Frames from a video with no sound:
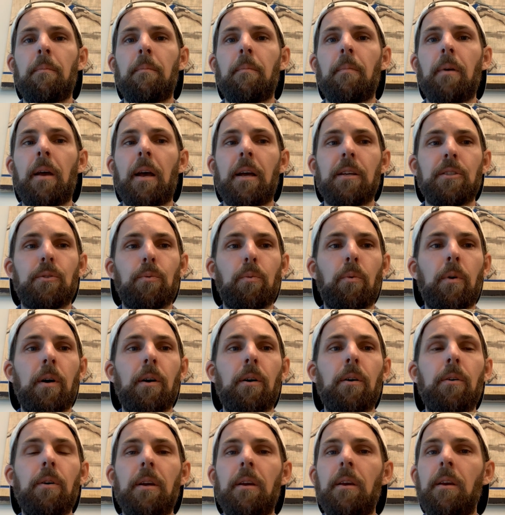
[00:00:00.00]
As
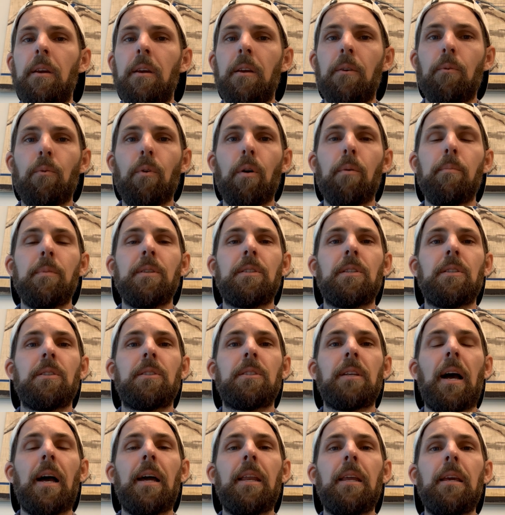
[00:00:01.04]
well, in Roman
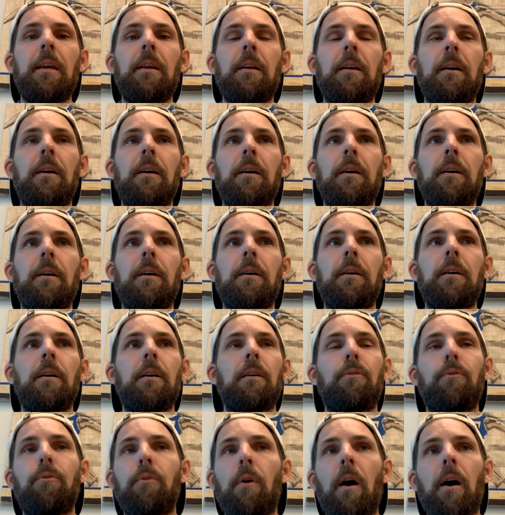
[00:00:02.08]
society,
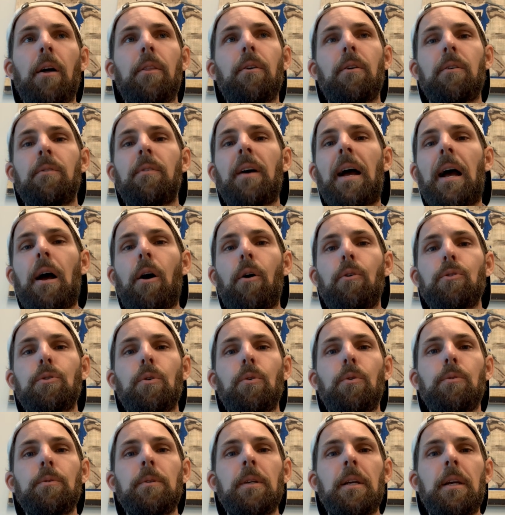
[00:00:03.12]
a father of a
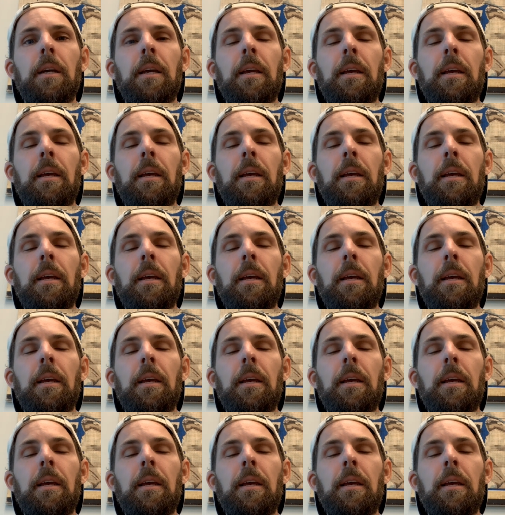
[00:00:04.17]
household,